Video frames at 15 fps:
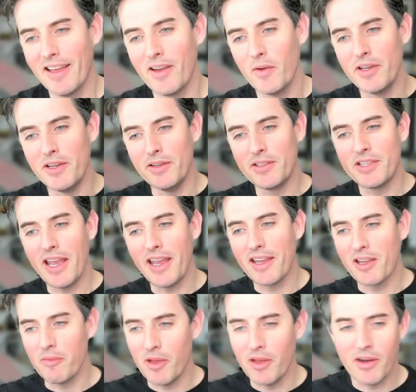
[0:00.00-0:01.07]
When you say
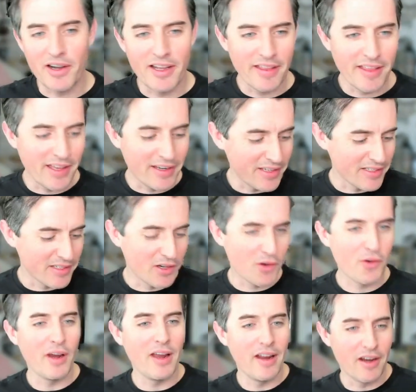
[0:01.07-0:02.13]
community, that doesn't
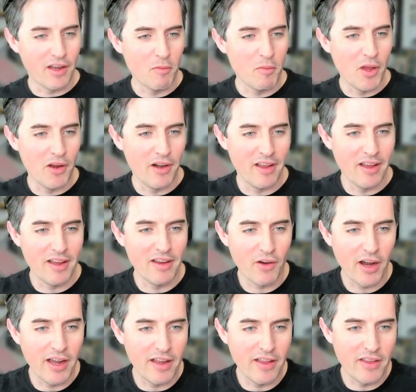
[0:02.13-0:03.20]
create a community,
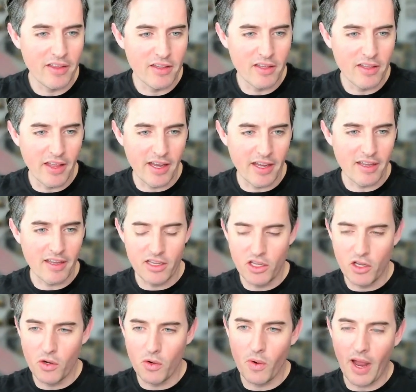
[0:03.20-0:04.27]
right? Like
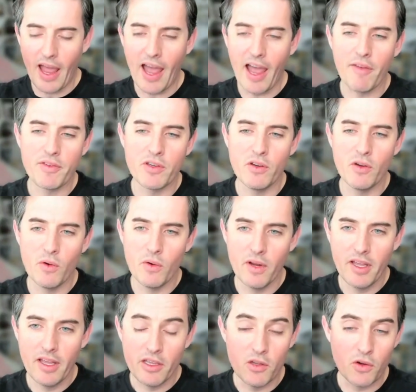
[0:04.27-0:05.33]
you have to,
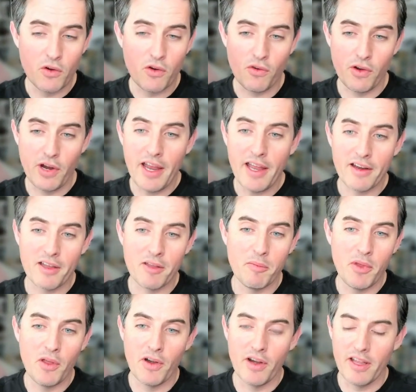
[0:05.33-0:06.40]
you create a
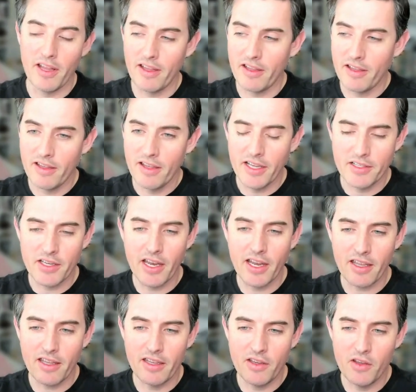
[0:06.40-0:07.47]
community. It's
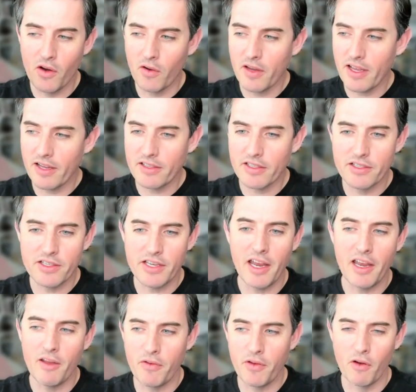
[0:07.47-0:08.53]
like, you don't get to
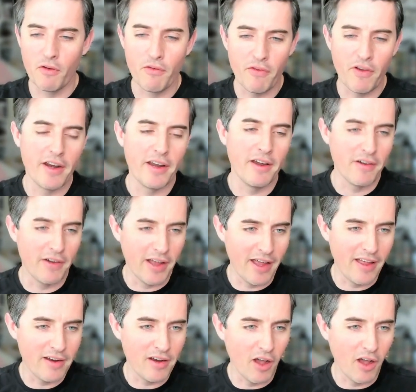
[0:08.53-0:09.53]
say if you're funny or not.